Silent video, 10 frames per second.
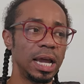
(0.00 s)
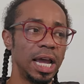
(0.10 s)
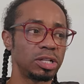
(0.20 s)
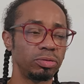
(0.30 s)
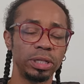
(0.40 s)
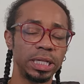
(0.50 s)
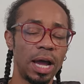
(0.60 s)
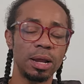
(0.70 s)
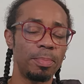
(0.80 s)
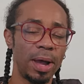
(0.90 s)
it's really
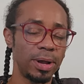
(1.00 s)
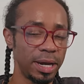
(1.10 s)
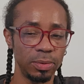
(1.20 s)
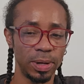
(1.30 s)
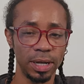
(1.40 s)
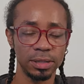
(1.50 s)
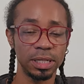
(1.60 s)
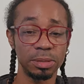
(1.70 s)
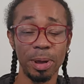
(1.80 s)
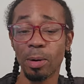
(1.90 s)
not about anyone else,
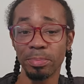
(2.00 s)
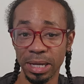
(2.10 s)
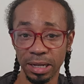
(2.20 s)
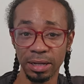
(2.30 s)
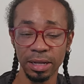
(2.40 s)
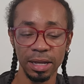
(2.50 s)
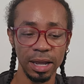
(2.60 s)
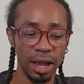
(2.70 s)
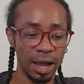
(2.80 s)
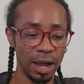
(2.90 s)
it's about me.
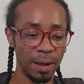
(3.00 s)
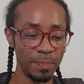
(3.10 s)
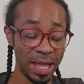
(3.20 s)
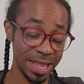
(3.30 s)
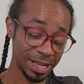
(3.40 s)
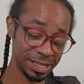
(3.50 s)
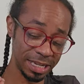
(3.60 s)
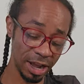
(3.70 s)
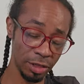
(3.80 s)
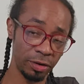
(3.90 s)
Um, and that's
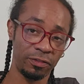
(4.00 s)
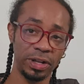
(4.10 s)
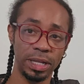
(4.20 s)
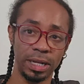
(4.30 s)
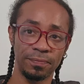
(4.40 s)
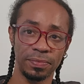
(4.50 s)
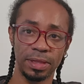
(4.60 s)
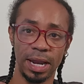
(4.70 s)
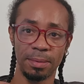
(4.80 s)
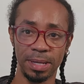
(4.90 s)
the other feeling
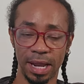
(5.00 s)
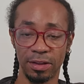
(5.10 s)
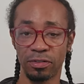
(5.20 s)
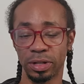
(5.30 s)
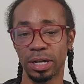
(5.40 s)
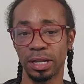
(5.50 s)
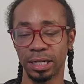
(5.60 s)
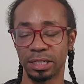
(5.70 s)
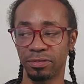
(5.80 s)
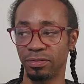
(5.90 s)
that I'm getting for the
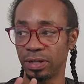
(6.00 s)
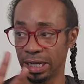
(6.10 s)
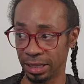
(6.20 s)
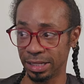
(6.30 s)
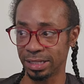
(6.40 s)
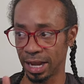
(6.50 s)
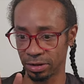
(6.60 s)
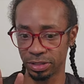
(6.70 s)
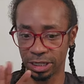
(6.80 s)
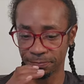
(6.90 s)
collective in this
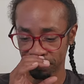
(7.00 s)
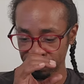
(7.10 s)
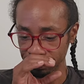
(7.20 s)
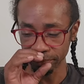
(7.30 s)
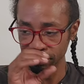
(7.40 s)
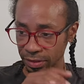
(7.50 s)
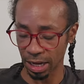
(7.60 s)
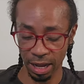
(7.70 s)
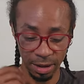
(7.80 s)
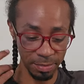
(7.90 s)
energy.
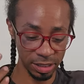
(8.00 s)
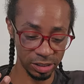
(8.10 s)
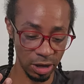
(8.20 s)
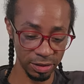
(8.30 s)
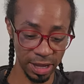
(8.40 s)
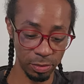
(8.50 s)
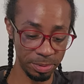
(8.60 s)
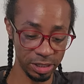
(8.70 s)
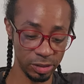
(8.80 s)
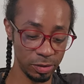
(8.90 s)
Um, a song that would
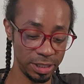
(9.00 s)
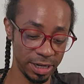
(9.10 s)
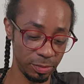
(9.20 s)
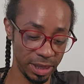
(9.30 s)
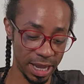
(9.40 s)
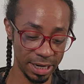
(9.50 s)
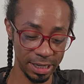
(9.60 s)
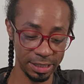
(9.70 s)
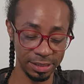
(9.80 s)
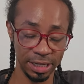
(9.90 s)
be associated with that
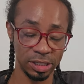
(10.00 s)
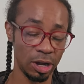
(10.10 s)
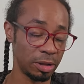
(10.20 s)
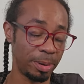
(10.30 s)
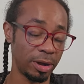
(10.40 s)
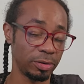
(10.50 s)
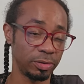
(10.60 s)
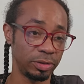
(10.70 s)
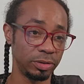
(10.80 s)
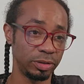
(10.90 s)
is It's All
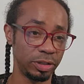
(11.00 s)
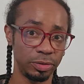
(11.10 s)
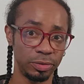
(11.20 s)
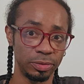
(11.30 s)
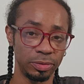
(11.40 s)
About You,